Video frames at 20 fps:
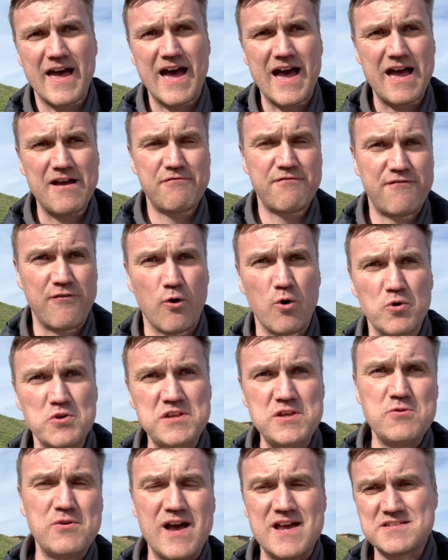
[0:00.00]
for
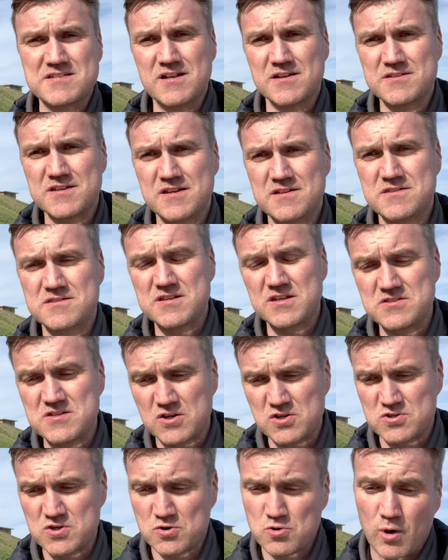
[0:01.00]
Newcastle
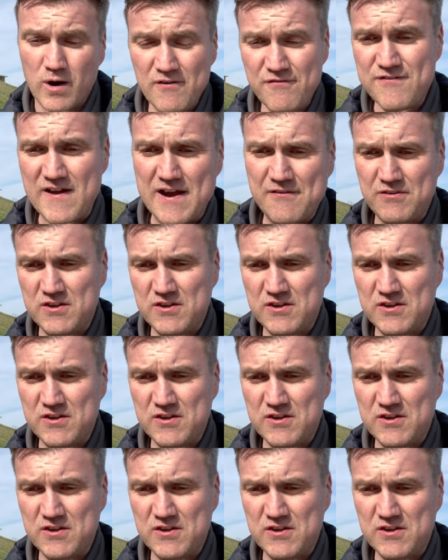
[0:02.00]
to qualify for the